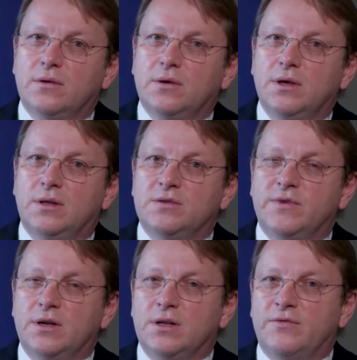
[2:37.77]
it is
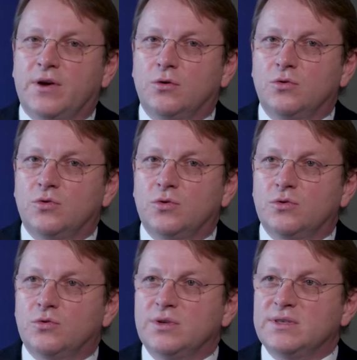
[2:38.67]
very difficult
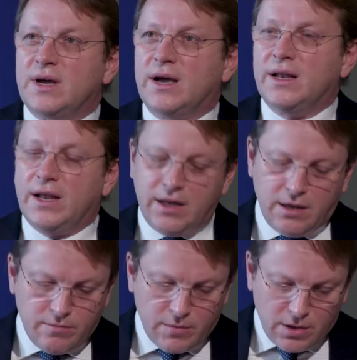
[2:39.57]
to design any
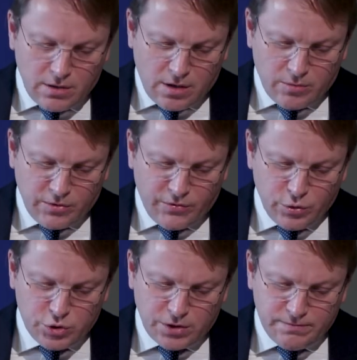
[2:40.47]
common future.